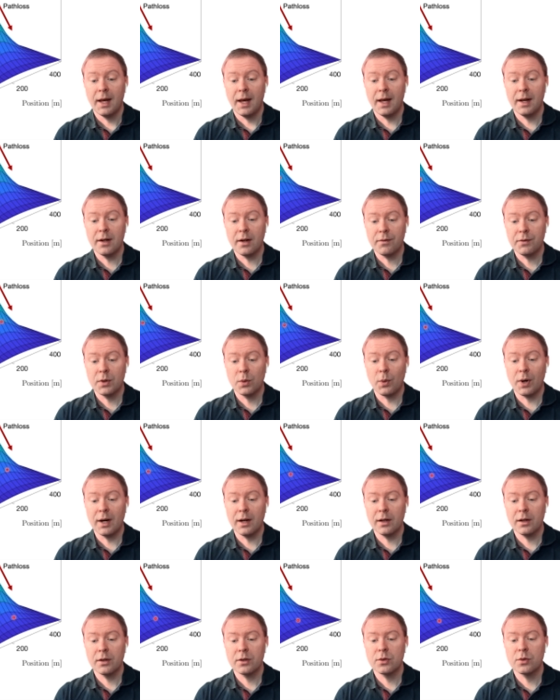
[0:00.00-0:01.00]
And after a
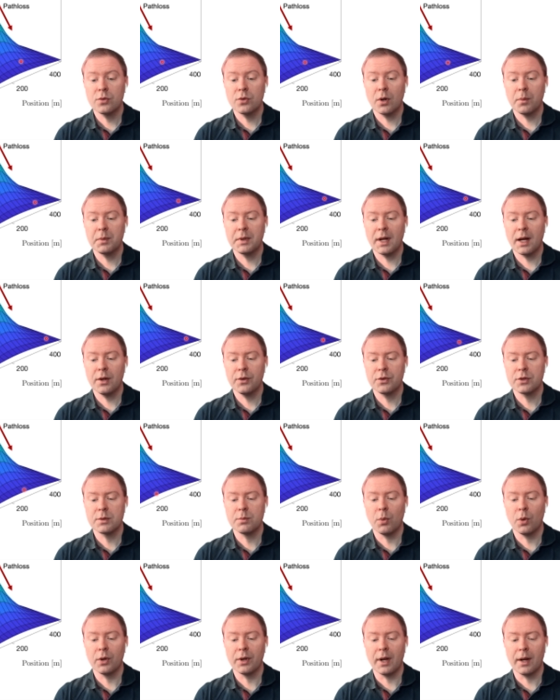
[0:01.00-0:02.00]
while, you drop down to
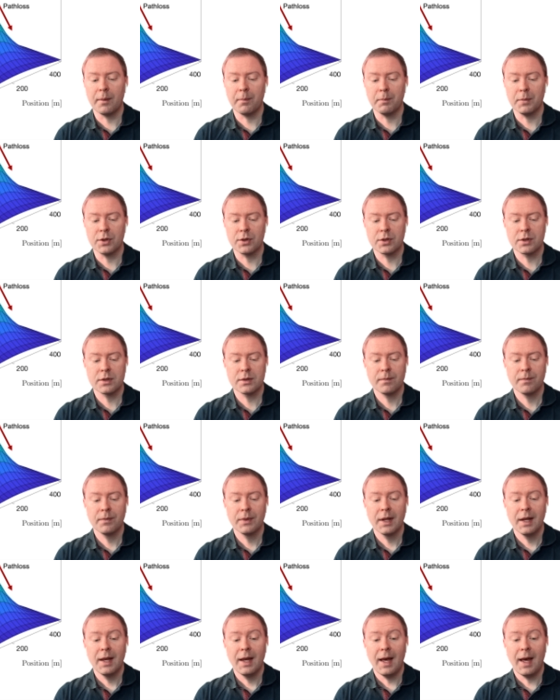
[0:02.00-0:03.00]
small numbers.
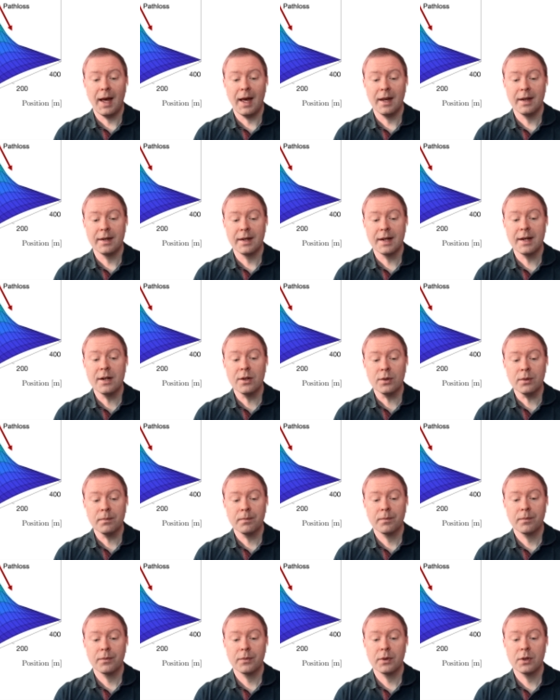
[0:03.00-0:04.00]
And here,
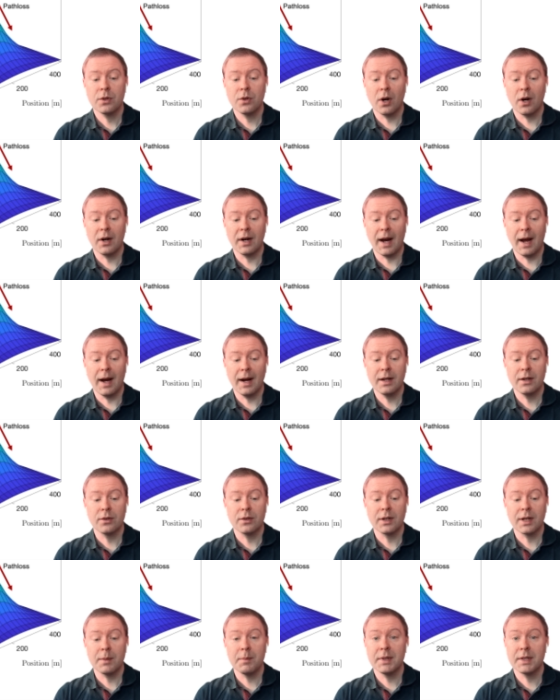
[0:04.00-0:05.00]
you are
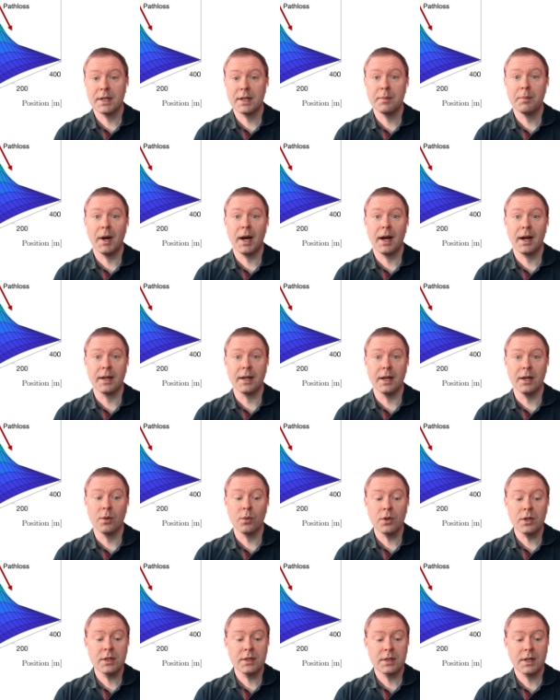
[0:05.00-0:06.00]
either limited by the
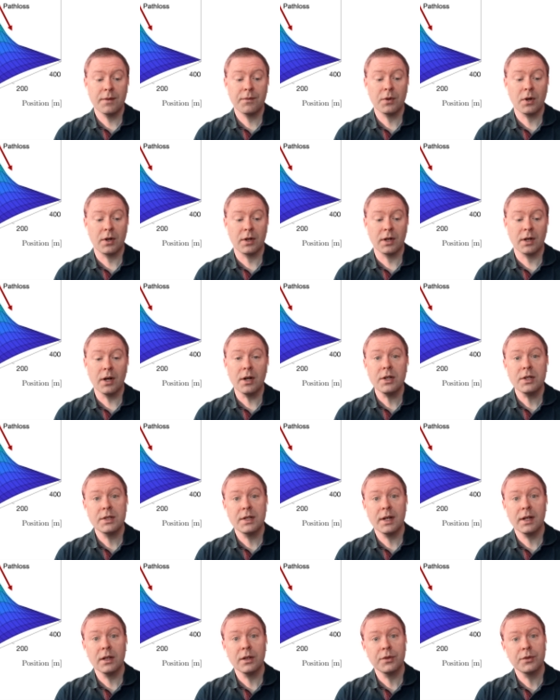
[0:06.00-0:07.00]
noise if you're in large
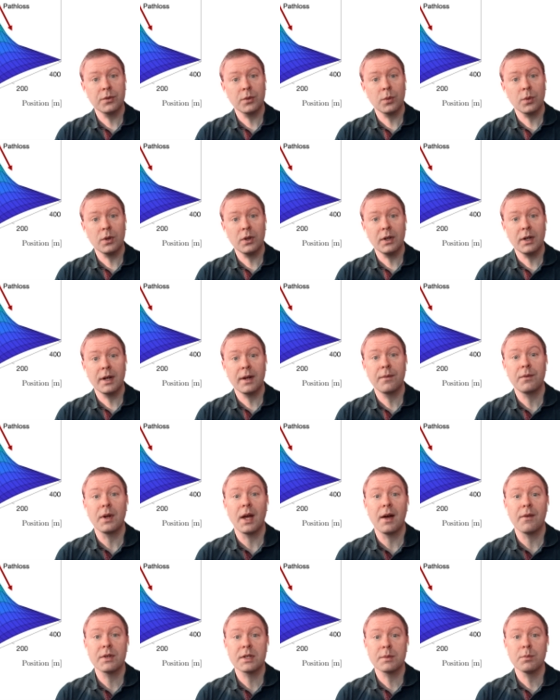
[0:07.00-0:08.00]
cells, or if you
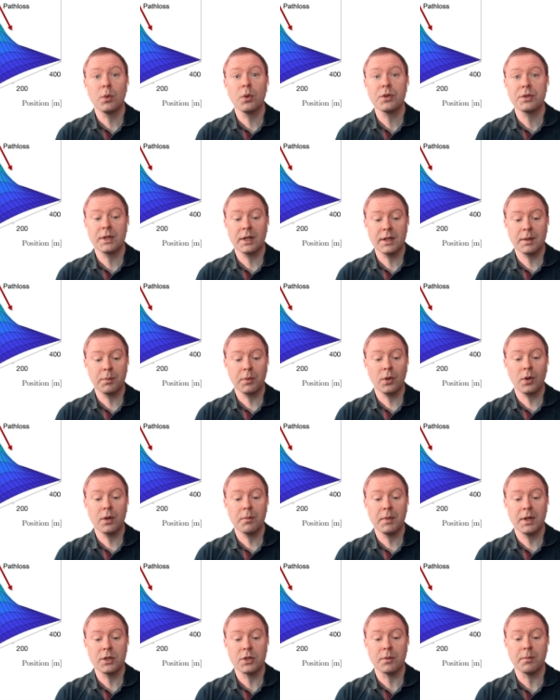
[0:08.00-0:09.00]
have a small cell
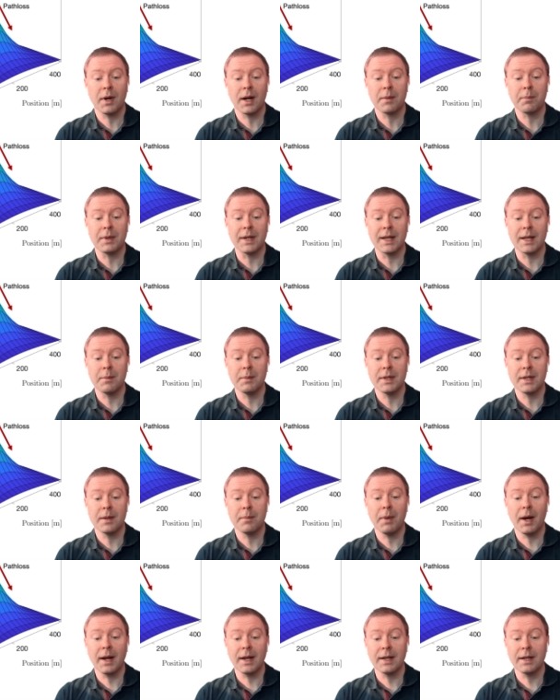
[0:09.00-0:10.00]
deployment, you might be limited
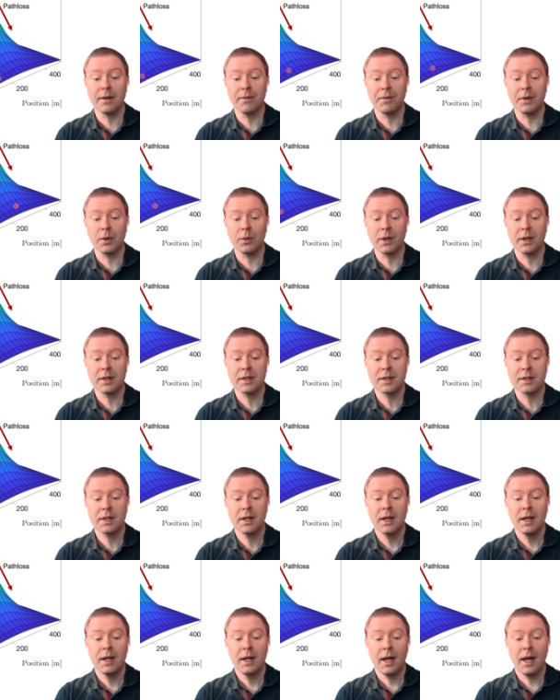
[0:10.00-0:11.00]
by interference.
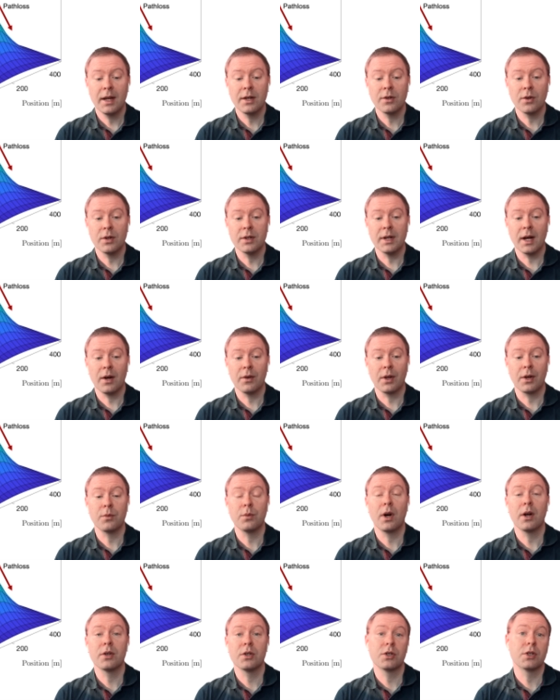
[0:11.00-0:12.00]
And you're down at
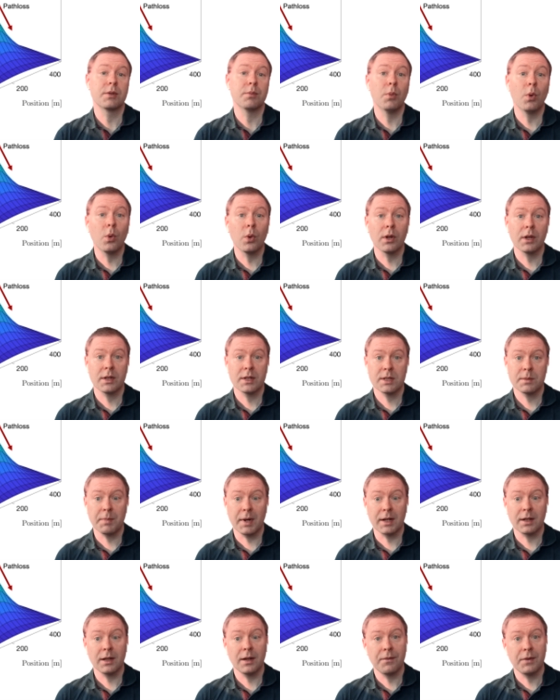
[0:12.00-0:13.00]
rather small
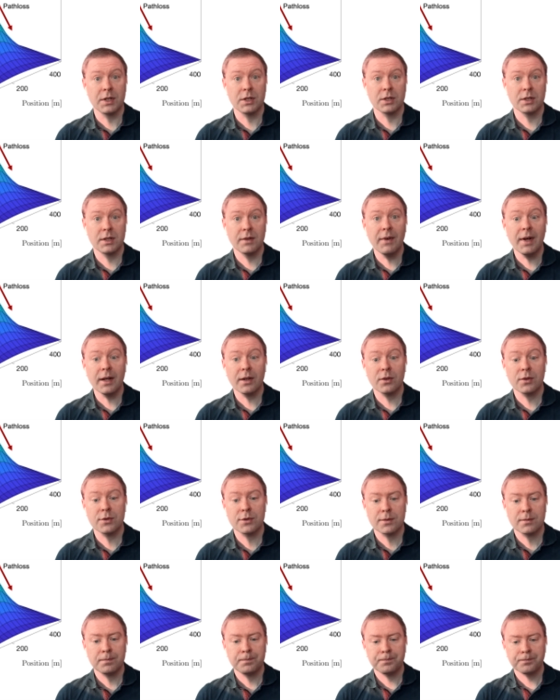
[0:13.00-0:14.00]
spectral efficiency
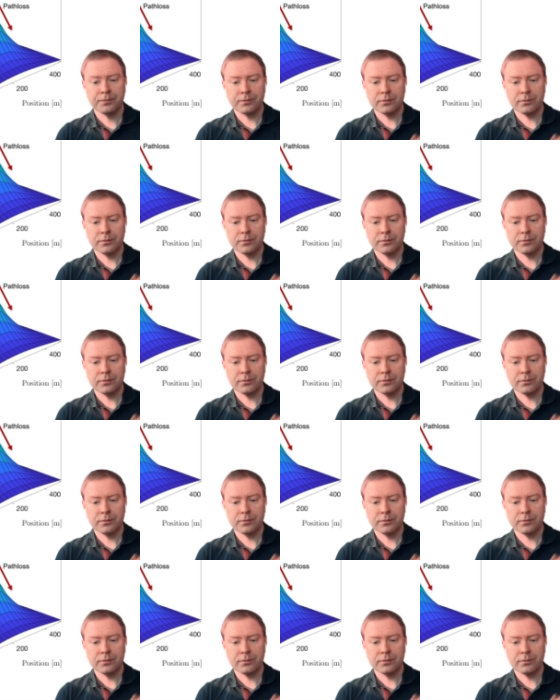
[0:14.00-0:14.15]
values.